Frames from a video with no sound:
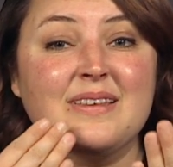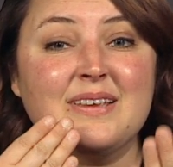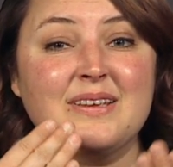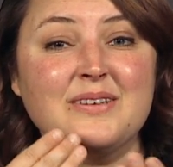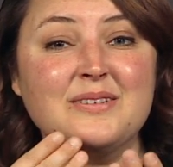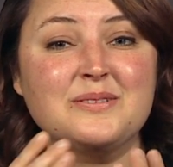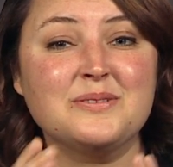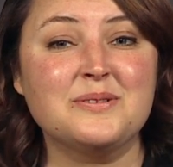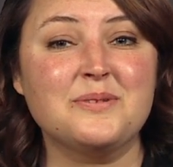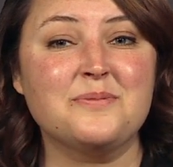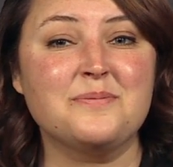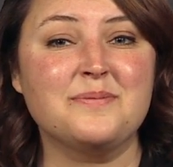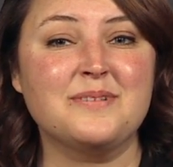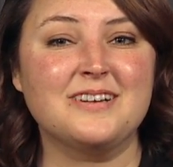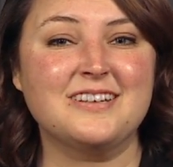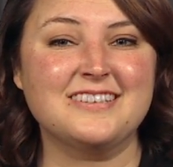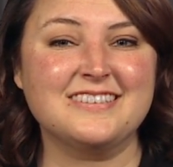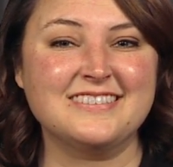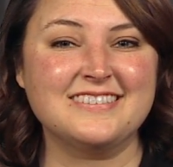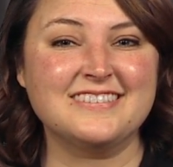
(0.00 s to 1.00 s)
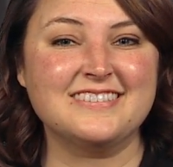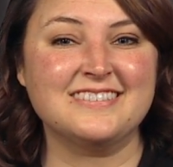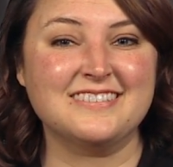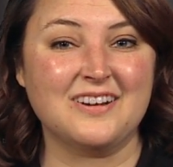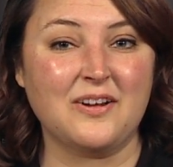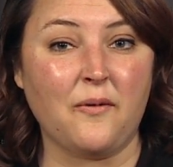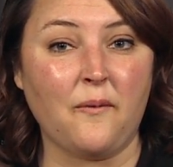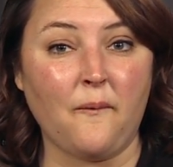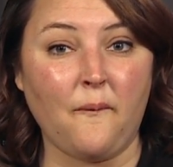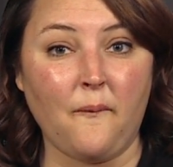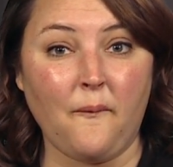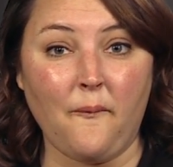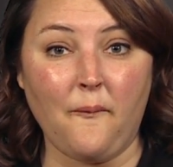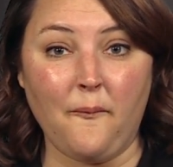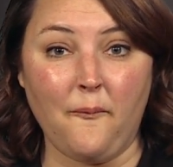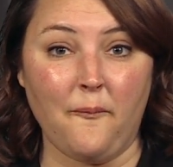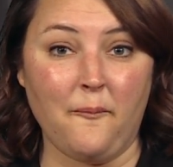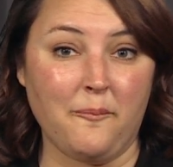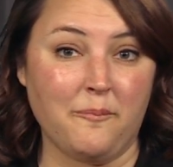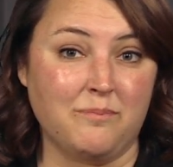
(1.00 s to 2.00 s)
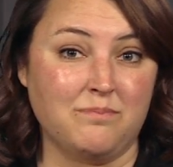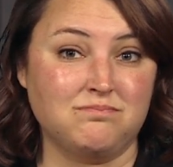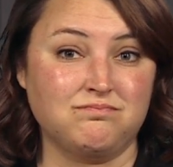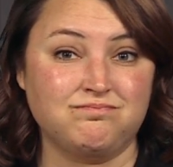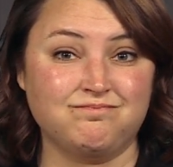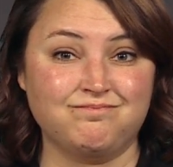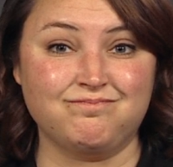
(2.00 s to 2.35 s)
I hope this talk's given you some ideas